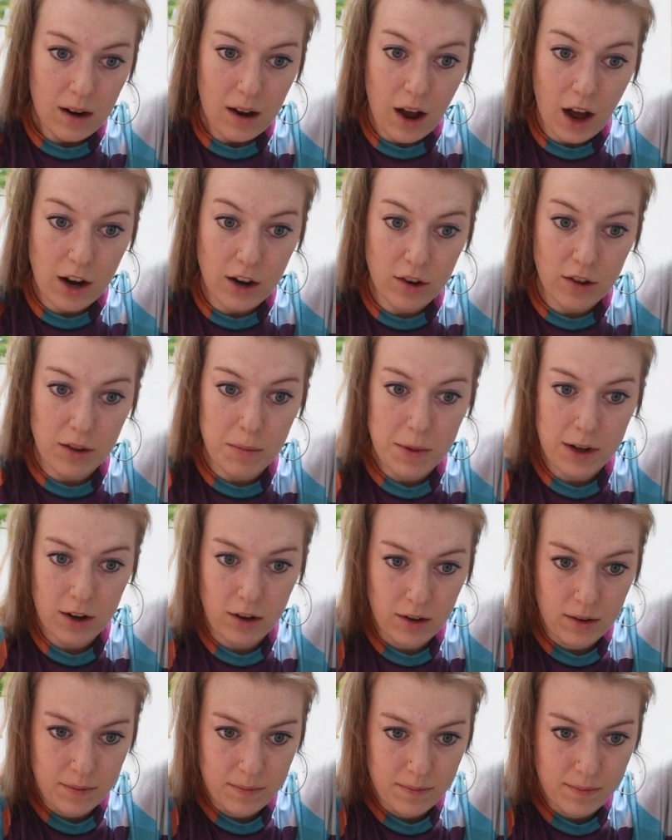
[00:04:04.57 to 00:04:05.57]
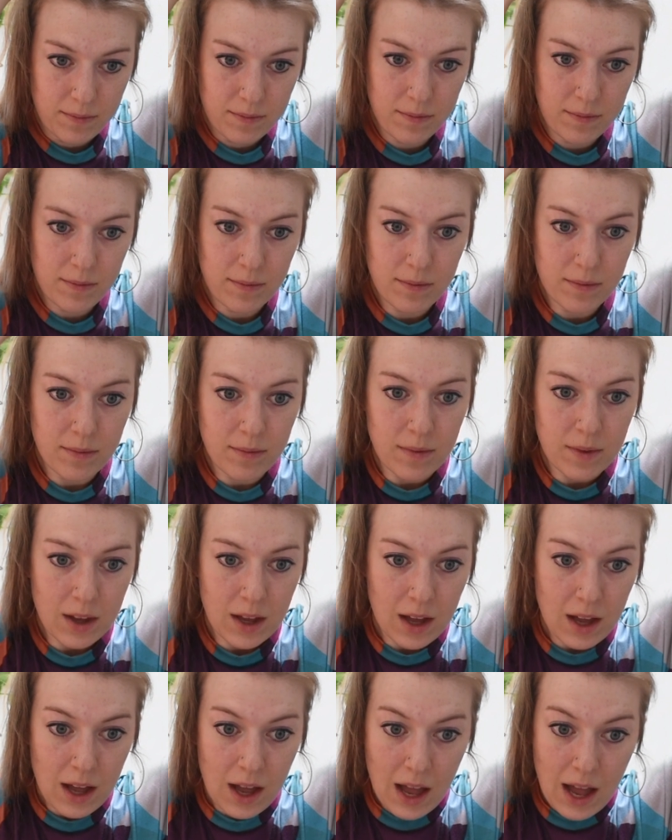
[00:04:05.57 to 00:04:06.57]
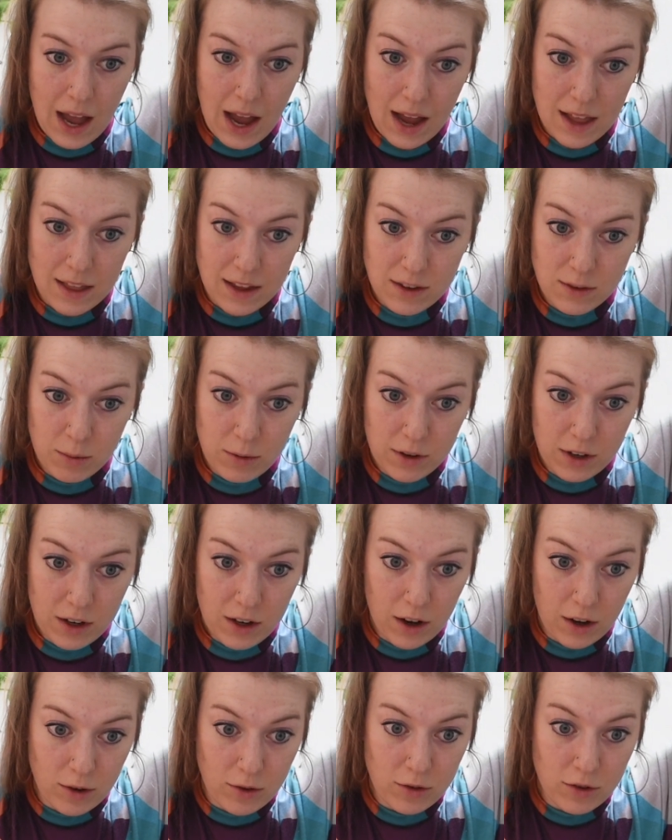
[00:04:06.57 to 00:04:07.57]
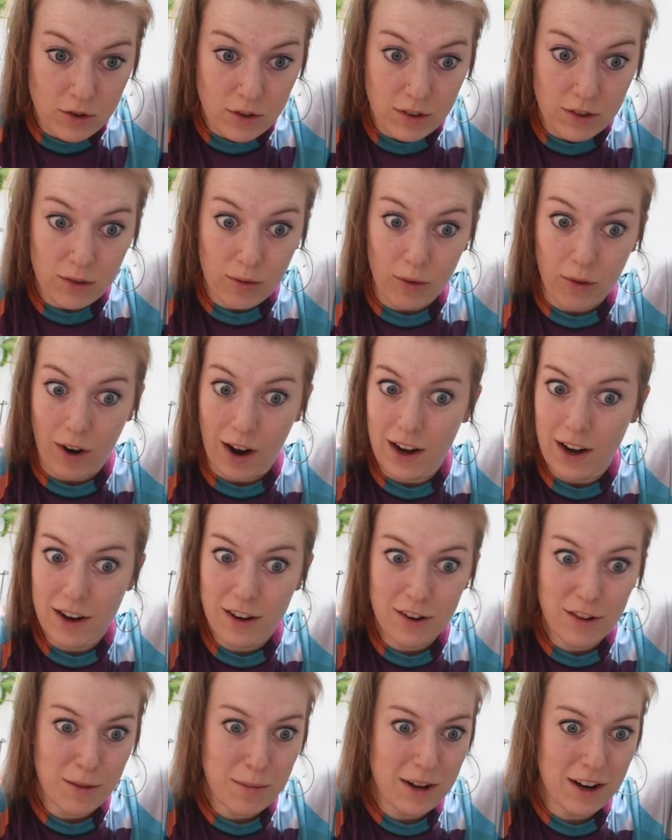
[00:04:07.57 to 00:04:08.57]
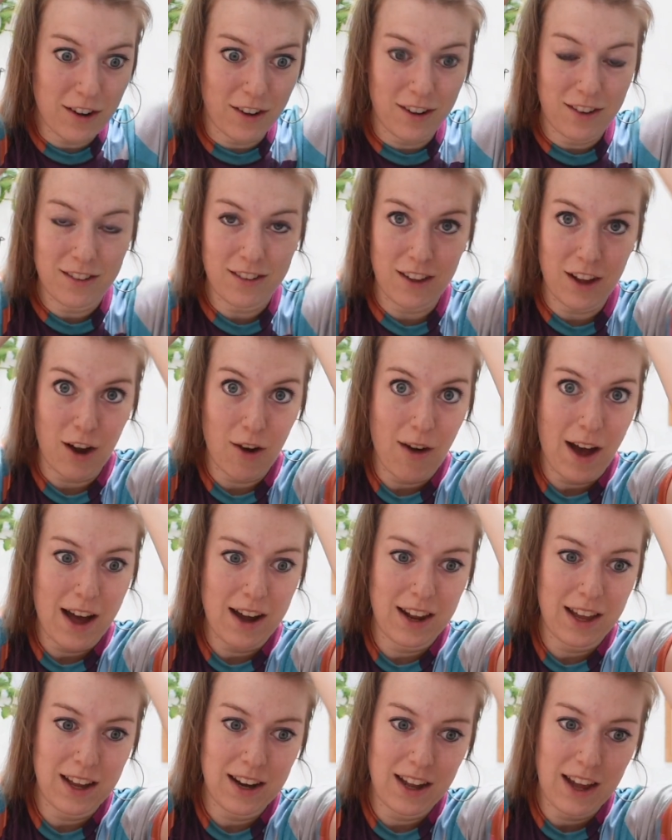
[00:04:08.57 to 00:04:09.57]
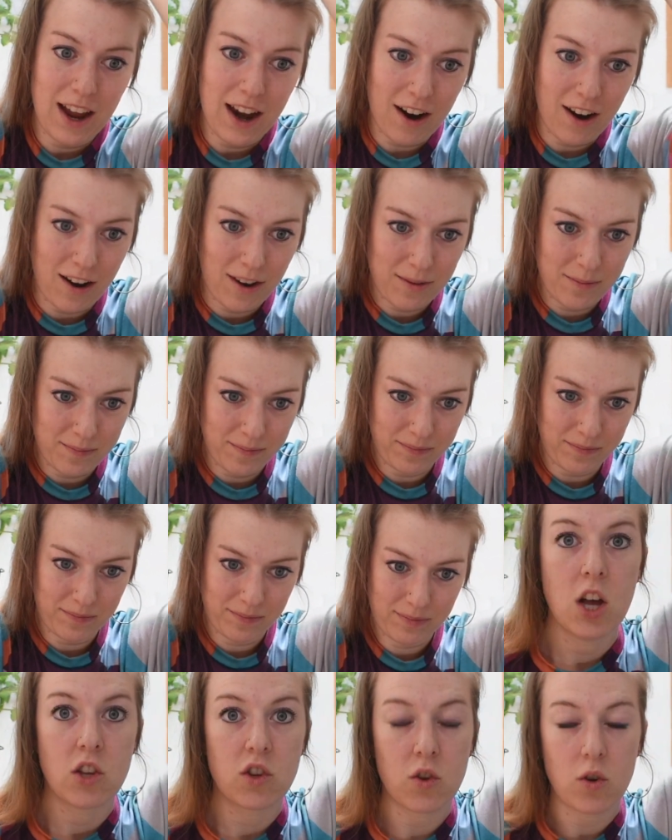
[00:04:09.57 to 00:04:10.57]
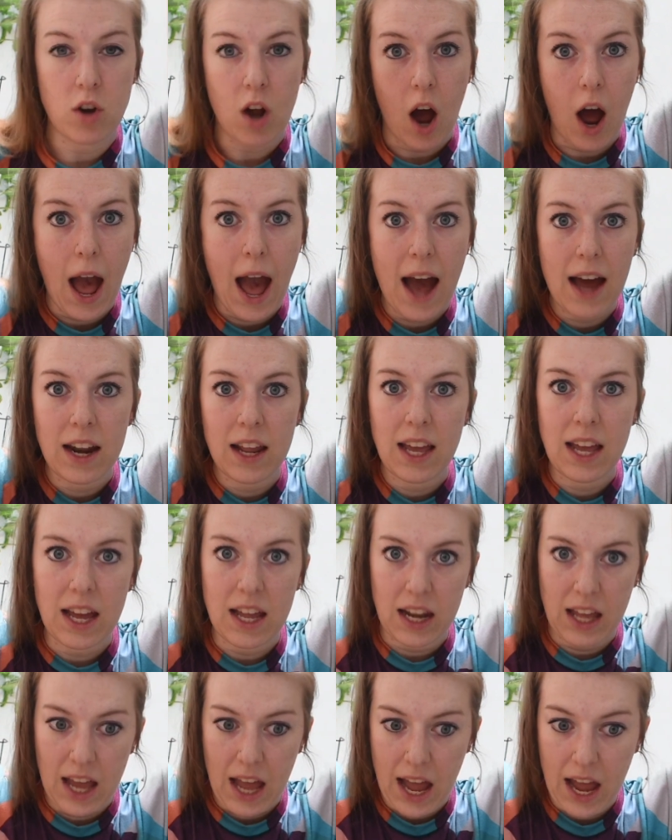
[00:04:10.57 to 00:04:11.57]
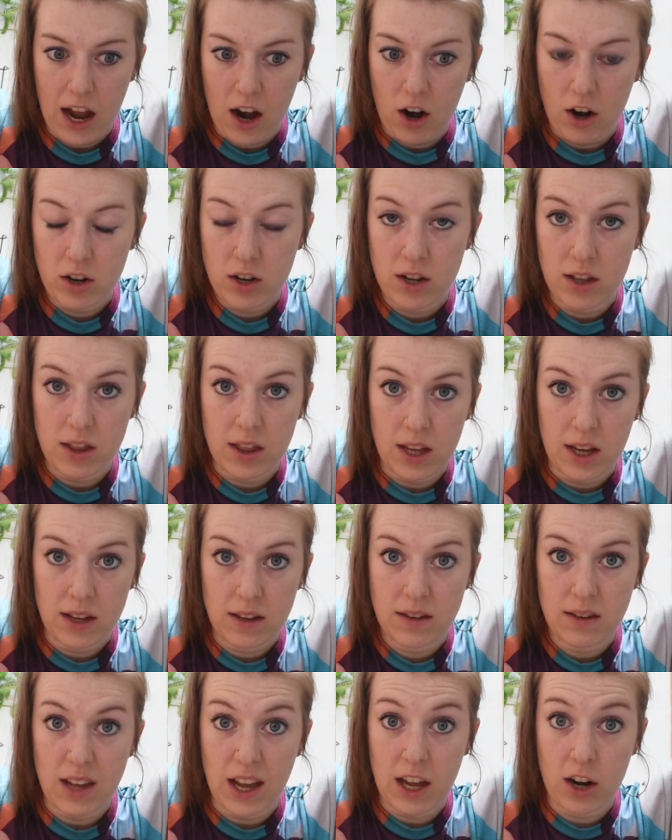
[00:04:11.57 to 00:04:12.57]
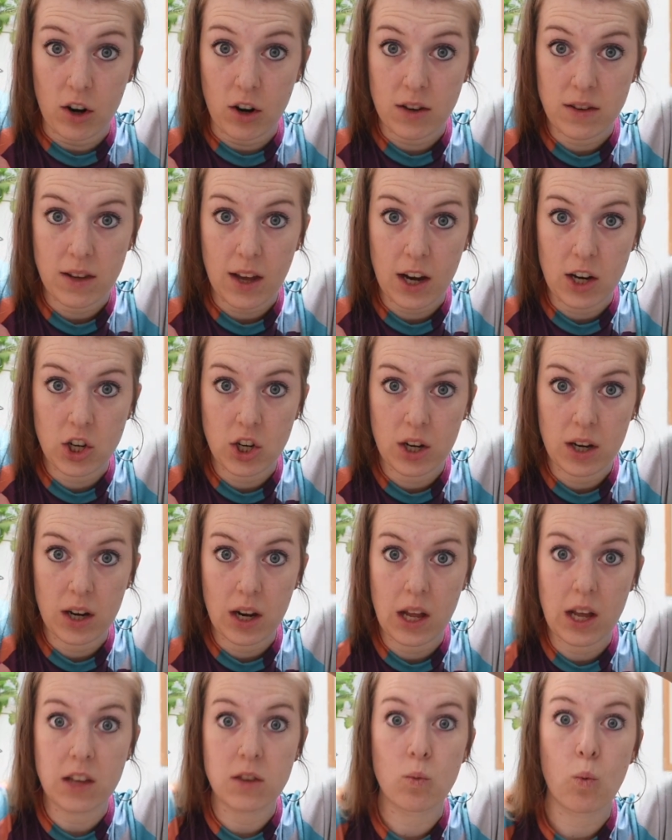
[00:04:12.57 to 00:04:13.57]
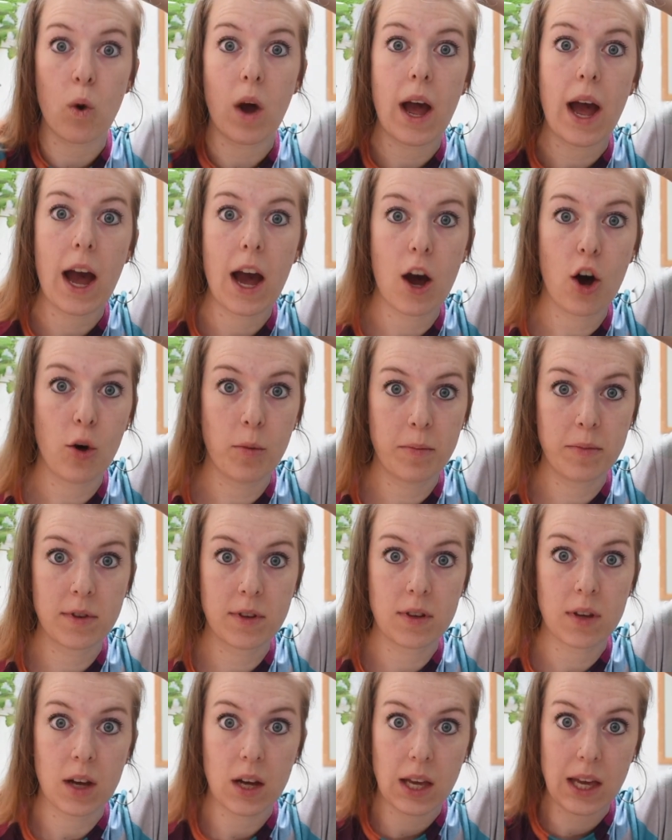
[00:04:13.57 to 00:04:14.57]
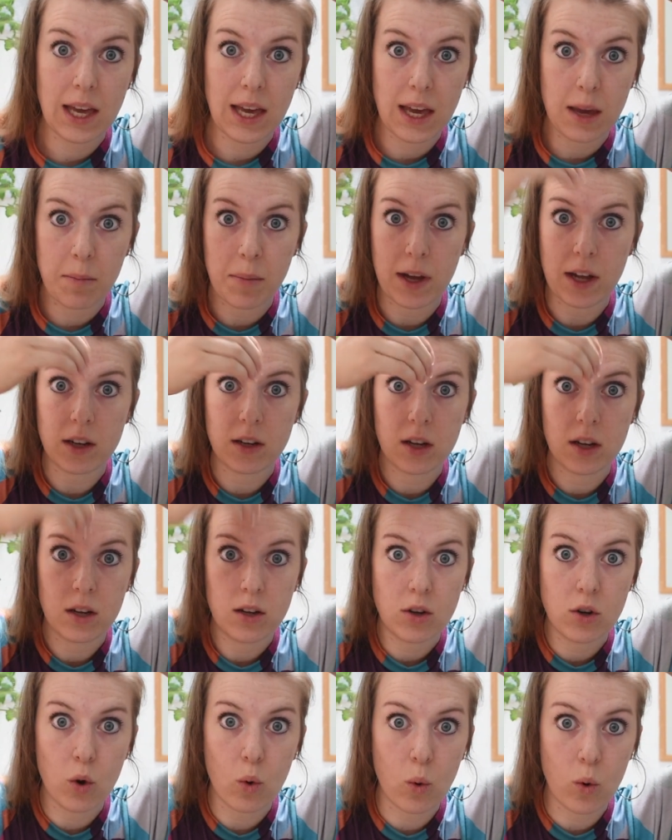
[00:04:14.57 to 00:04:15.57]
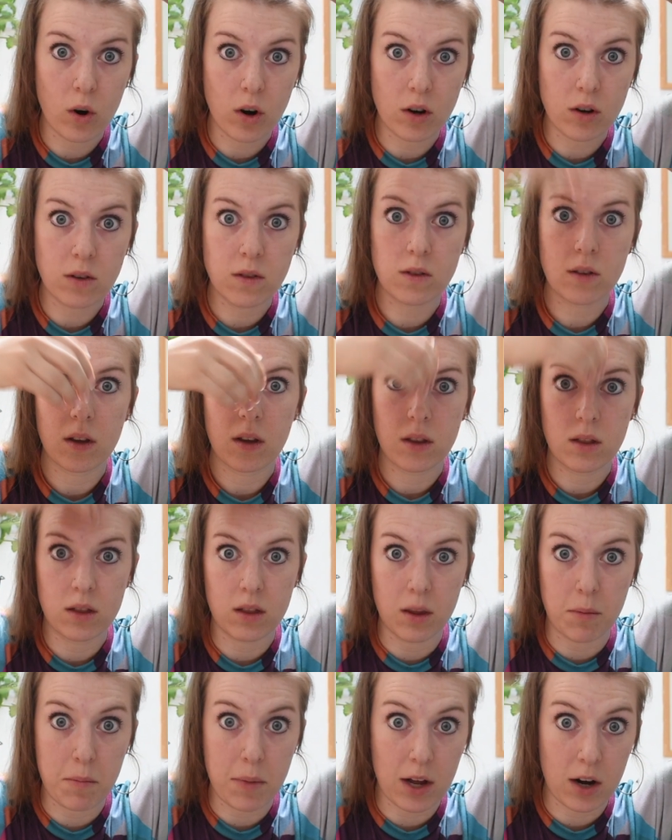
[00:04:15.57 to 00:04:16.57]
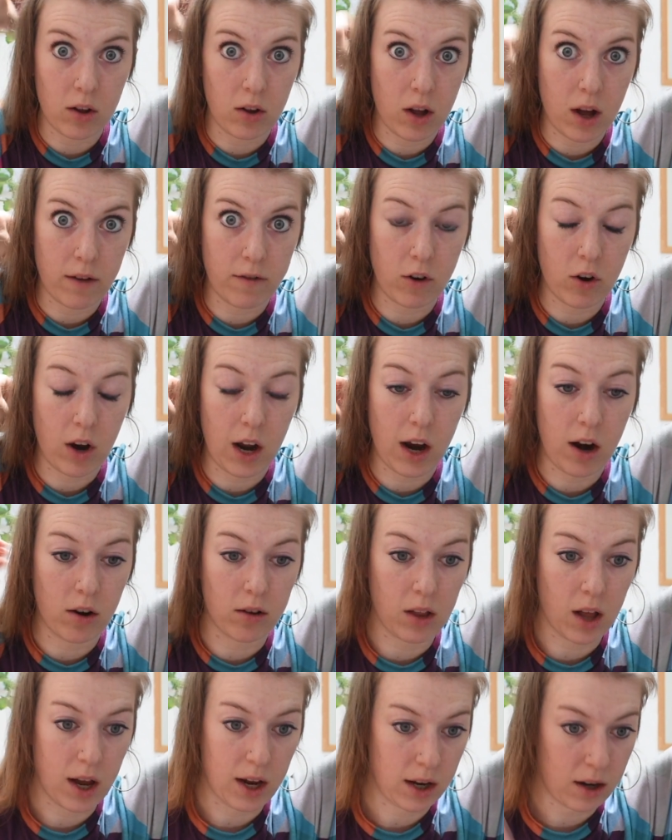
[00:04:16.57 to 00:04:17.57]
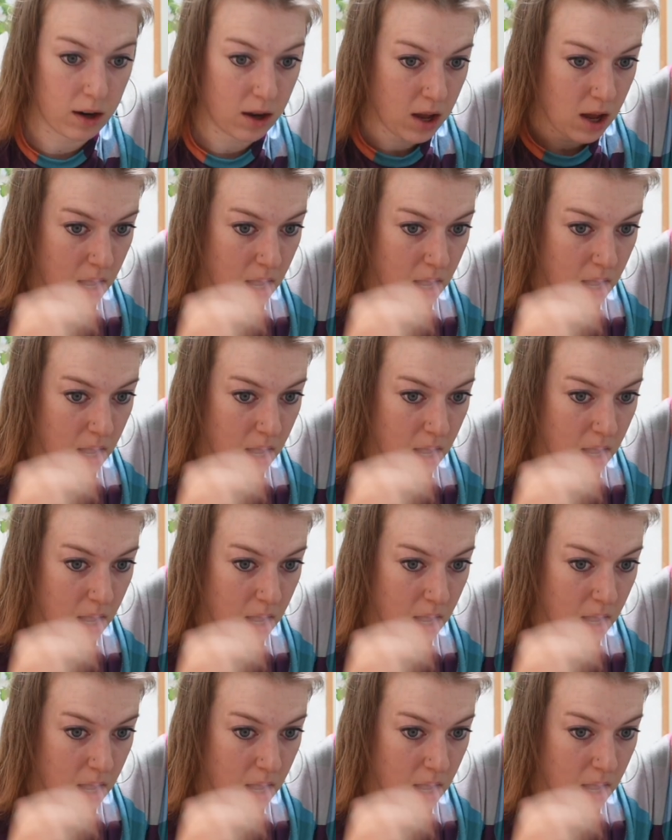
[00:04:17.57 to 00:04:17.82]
under the middle. And this one goes just right under the middle, no adding any hair. So not adding any hair to this inner section is what helps keep it towards the middle of your hairline,